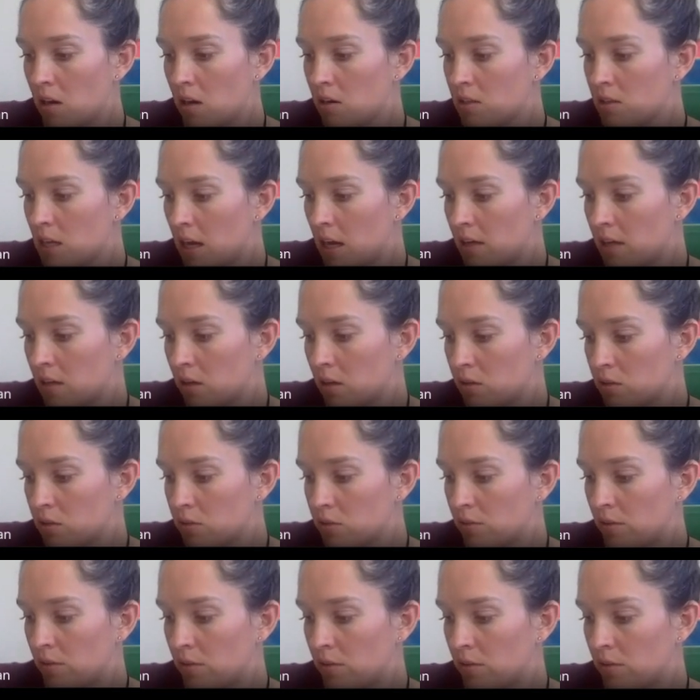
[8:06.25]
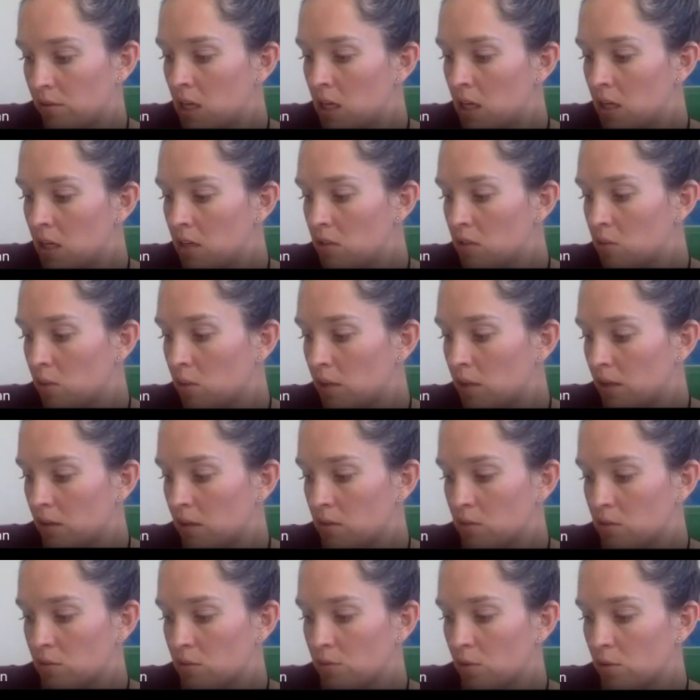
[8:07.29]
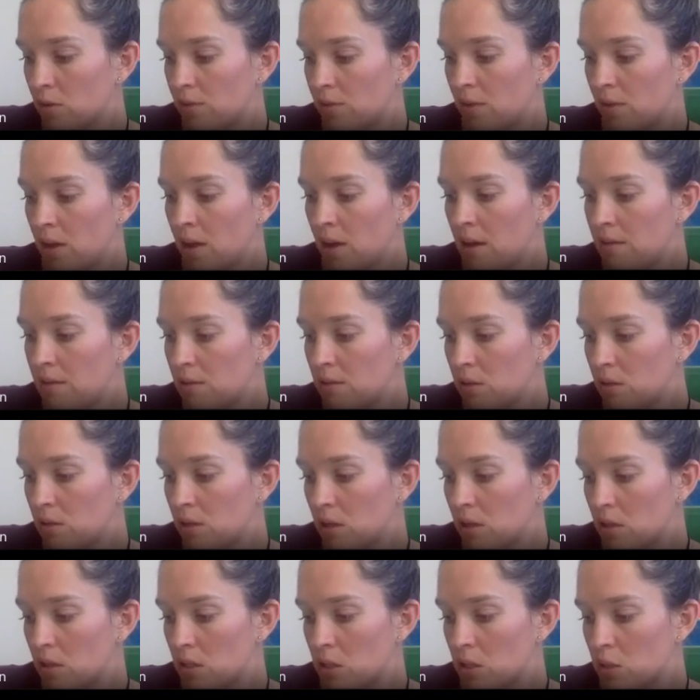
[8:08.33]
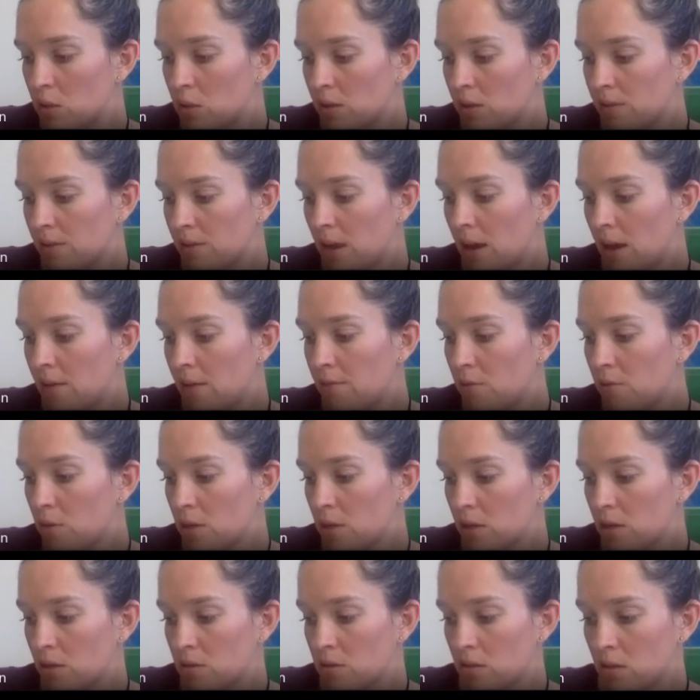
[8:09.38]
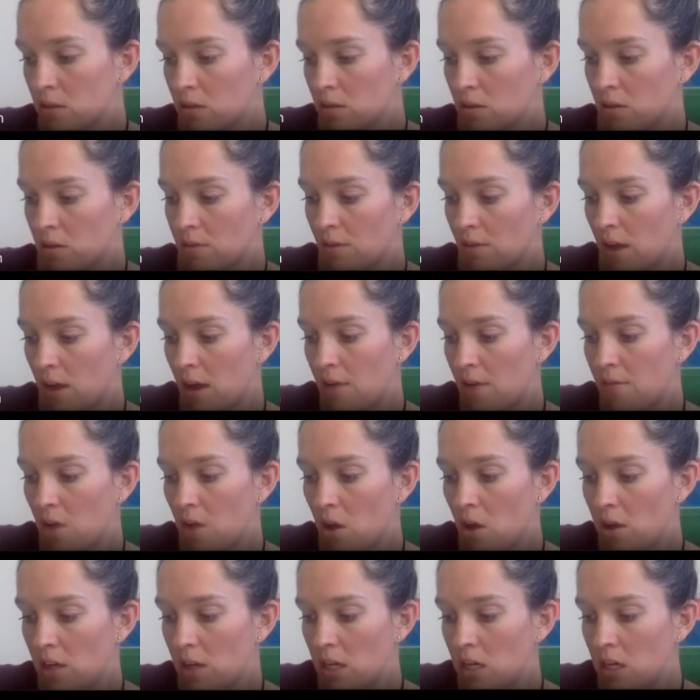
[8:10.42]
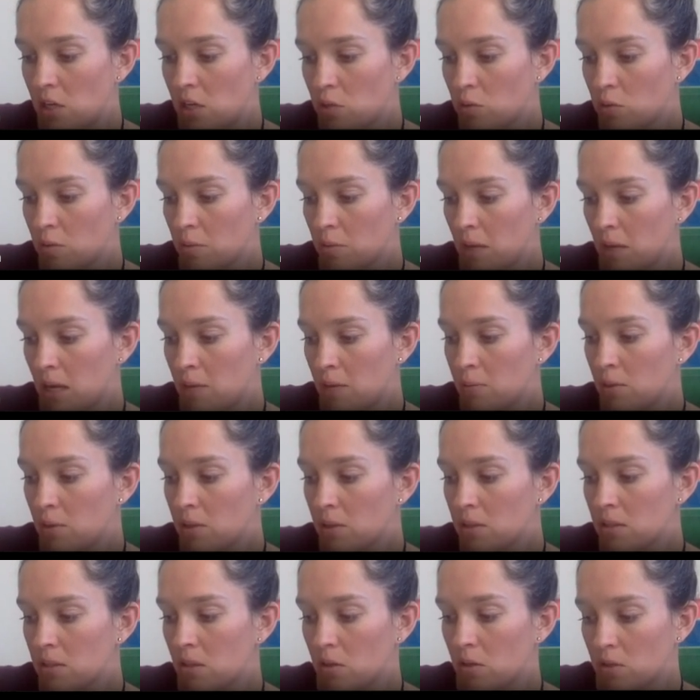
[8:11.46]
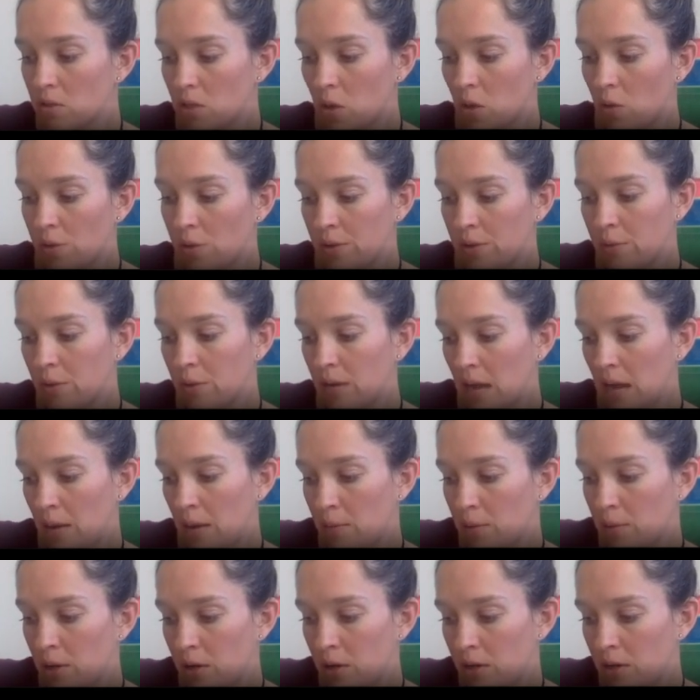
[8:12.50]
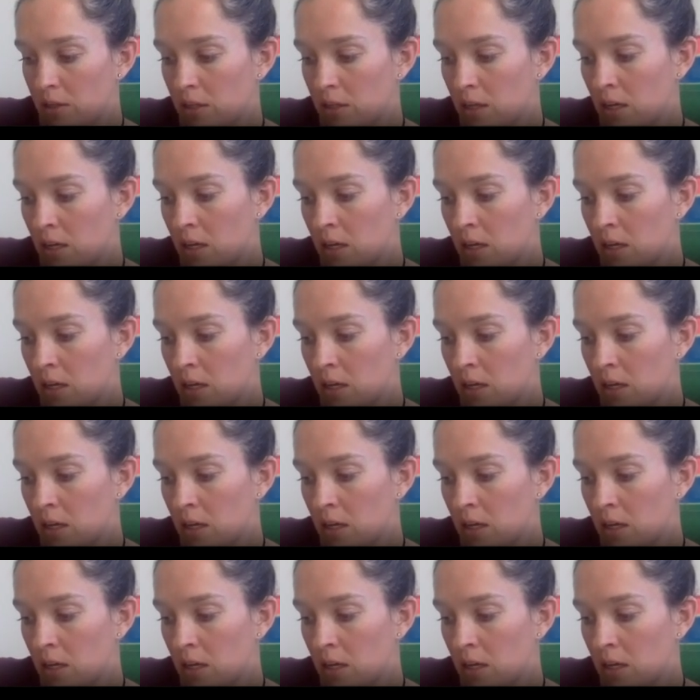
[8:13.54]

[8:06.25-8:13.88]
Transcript: 10 goes to 15, 20 goes to 45, 30 goes to 25, 40 goes to 35. Each one of my inputs goes to only one output.